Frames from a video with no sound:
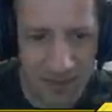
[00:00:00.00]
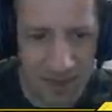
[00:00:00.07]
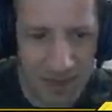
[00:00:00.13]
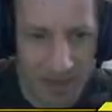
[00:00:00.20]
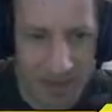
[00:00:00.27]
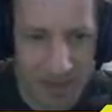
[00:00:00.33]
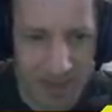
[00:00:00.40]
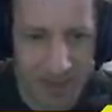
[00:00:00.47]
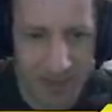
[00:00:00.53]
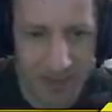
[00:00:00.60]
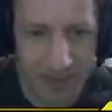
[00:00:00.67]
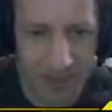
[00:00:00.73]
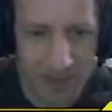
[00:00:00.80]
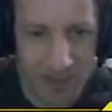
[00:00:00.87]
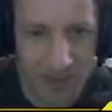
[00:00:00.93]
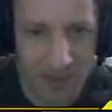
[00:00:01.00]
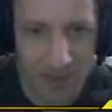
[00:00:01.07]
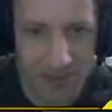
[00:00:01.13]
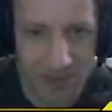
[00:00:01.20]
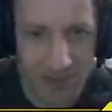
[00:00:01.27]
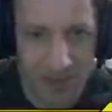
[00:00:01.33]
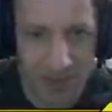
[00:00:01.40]
Is that a fusion?
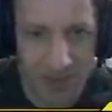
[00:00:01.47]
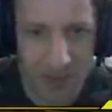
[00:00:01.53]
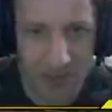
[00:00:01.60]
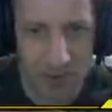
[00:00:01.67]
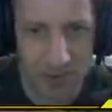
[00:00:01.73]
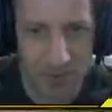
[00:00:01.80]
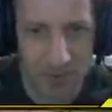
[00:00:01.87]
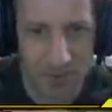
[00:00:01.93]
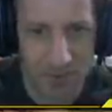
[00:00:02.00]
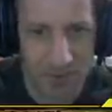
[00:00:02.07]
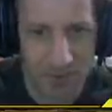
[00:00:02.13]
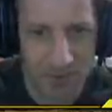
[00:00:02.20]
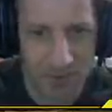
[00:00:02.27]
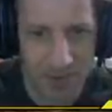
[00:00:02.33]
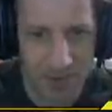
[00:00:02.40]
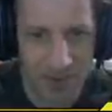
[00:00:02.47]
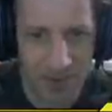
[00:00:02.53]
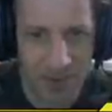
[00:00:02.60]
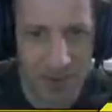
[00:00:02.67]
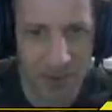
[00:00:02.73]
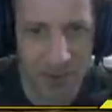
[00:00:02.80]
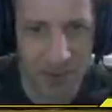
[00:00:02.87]
That's weird. That's a
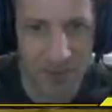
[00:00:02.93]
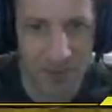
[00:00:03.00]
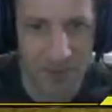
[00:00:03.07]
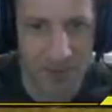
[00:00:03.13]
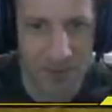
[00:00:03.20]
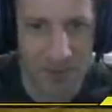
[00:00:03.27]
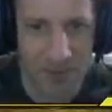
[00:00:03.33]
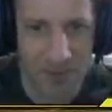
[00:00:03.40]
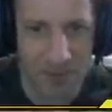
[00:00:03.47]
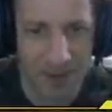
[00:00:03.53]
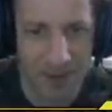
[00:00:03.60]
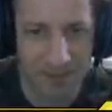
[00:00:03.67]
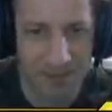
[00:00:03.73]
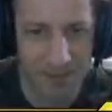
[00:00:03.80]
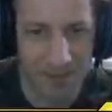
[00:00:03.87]
cool, weird fusion. I like it.